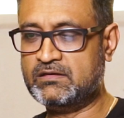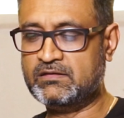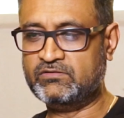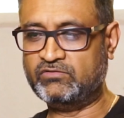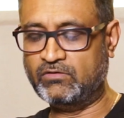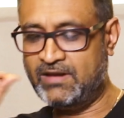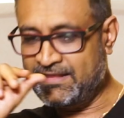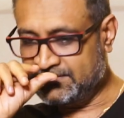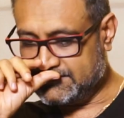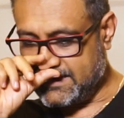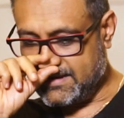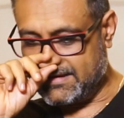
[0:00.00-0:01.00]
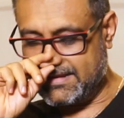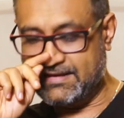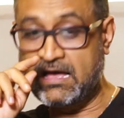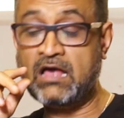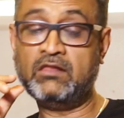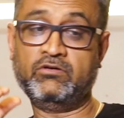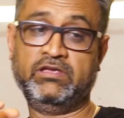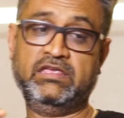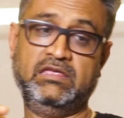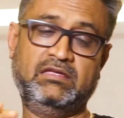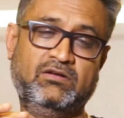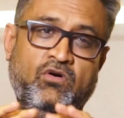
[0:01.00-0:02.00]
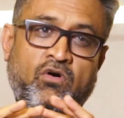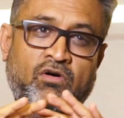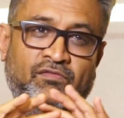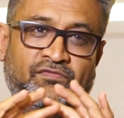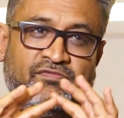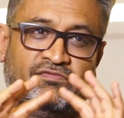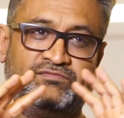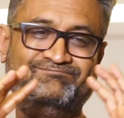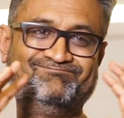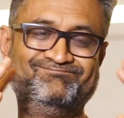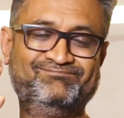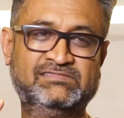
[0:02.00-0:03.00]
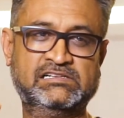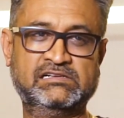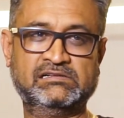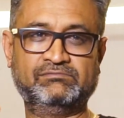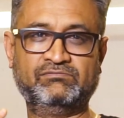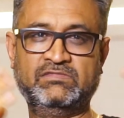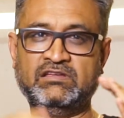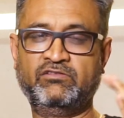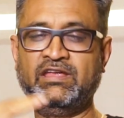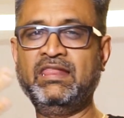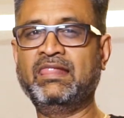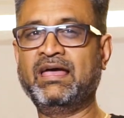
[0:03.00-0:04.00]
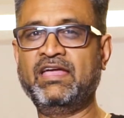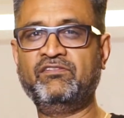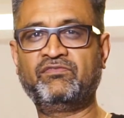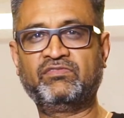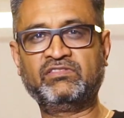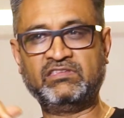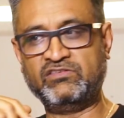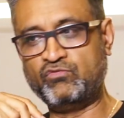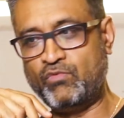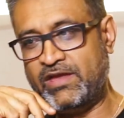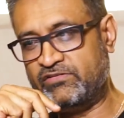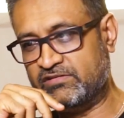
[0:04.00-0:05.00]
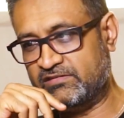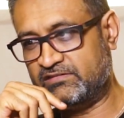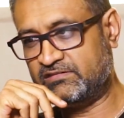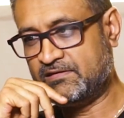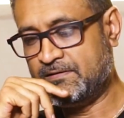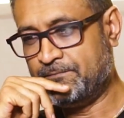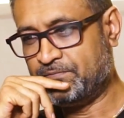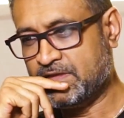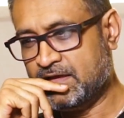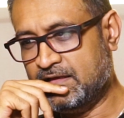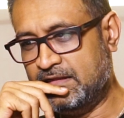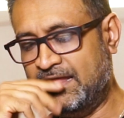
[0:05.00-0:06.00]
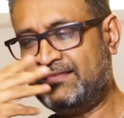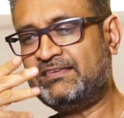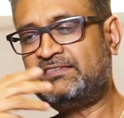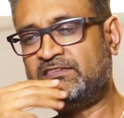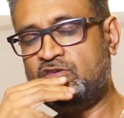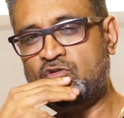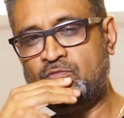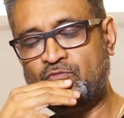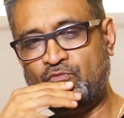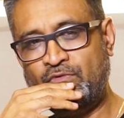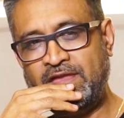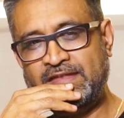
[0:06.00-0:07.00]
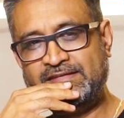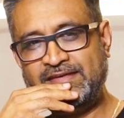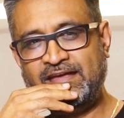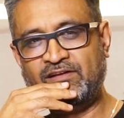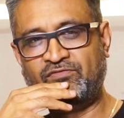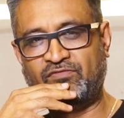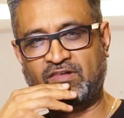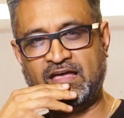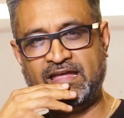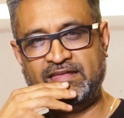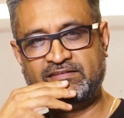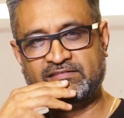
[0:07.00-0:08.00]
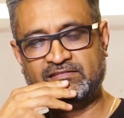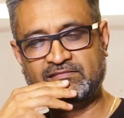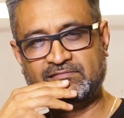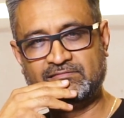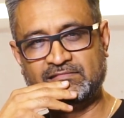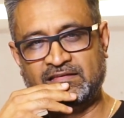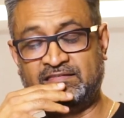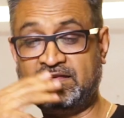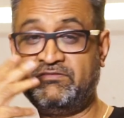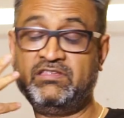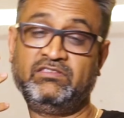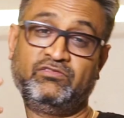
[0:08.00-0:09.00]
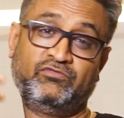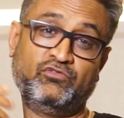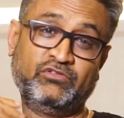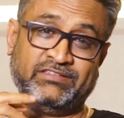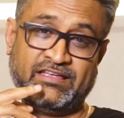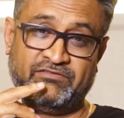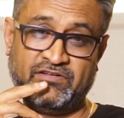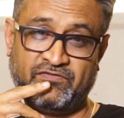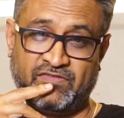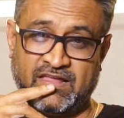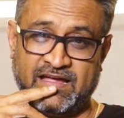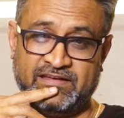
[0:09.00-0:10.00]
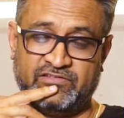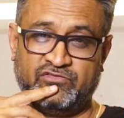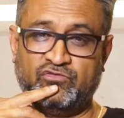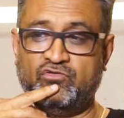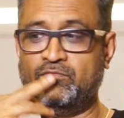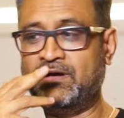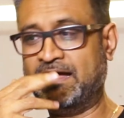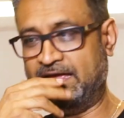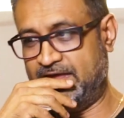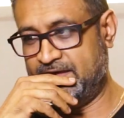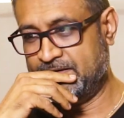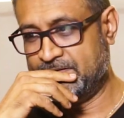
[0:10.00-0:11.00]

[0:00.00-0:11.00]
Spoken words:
So let's take an analogy of the real life situations. Let's assume we take a flight, a 747 flight to Dubai,